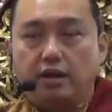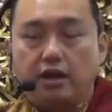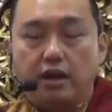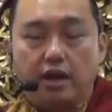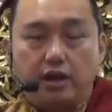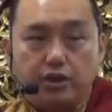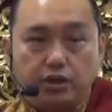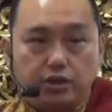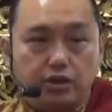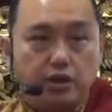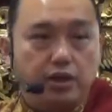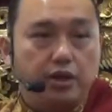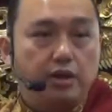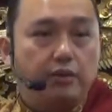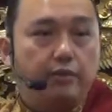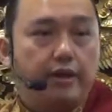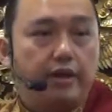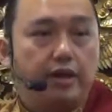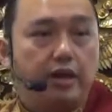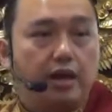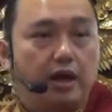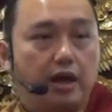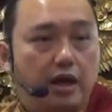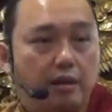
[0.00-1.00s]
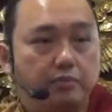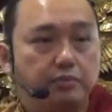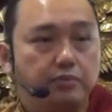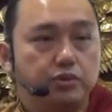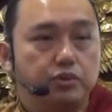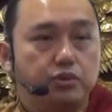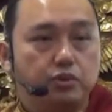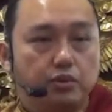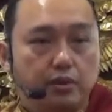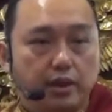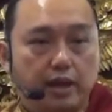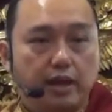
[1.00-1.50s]
Actually, when it comes
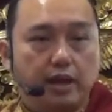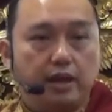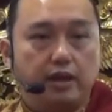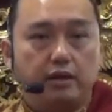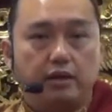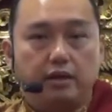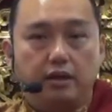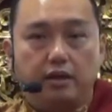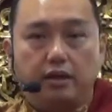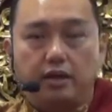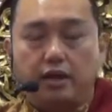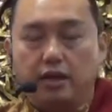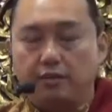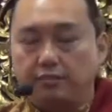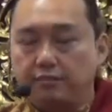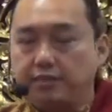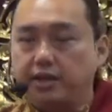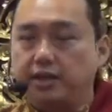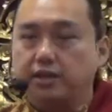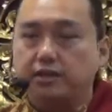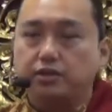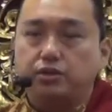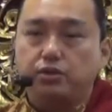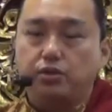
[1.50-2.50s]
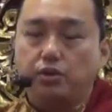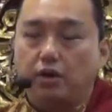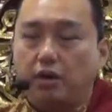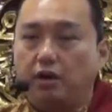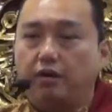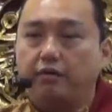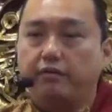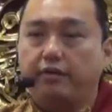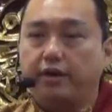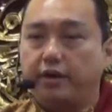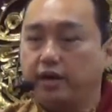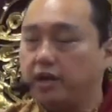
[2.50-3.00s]
to that, it means you
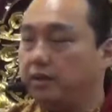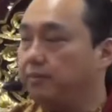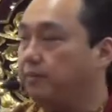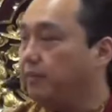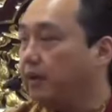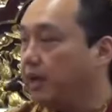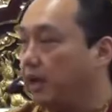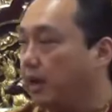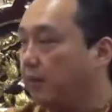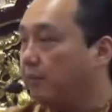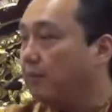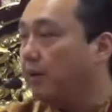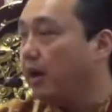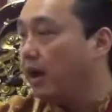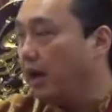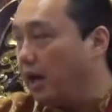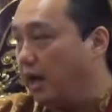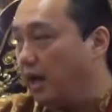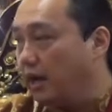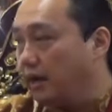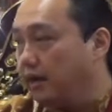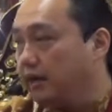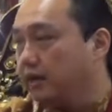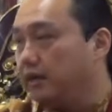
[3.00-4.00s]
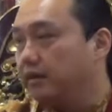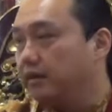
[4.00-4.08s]
already become hard.